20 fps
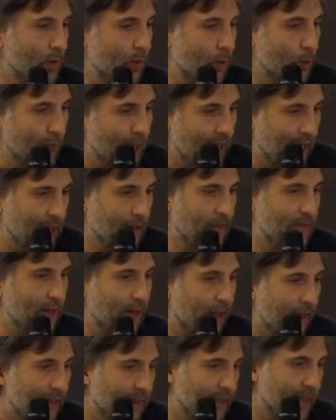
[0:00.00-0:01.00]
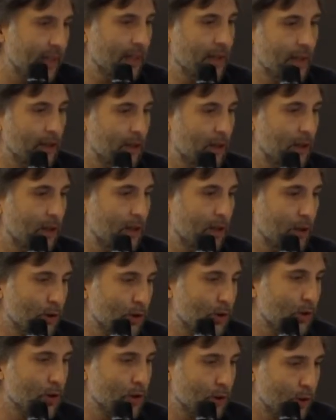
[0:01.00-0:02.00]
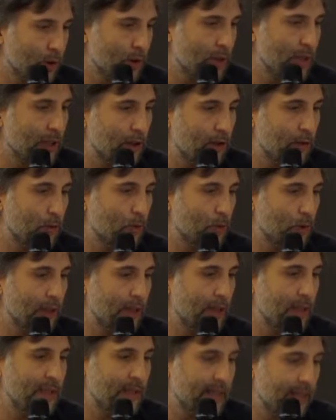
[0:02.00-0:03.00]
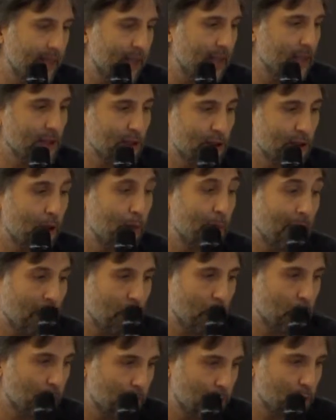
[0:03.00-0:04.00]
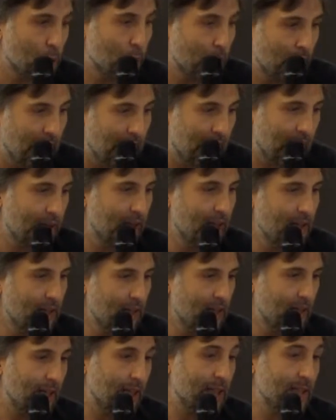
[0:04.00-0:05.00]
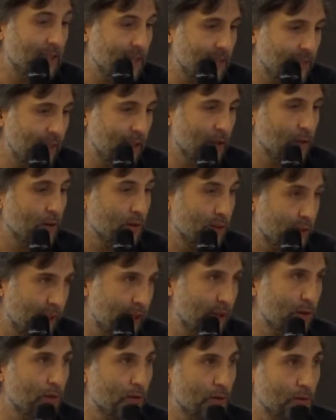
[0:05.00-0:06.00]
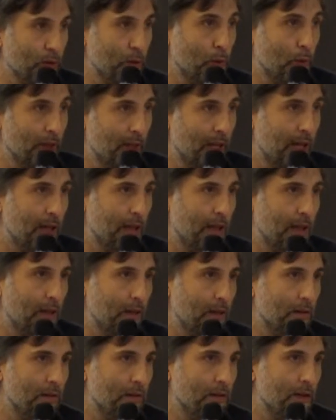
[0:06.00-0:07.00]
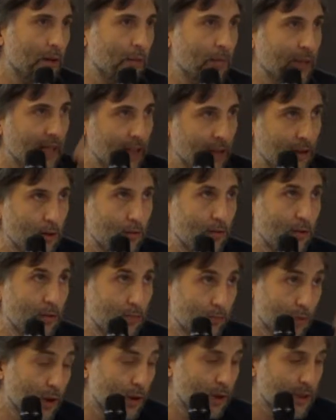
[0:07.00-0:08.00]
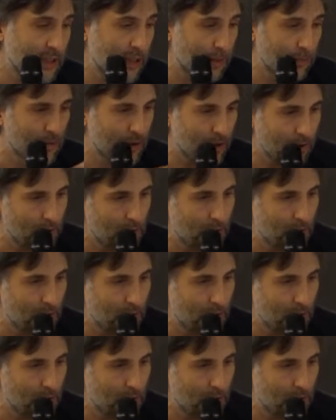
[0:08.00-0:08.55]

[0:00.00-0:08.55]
we have, I think, also shows that we still somehow must rely and still continue to rely on some kind of concept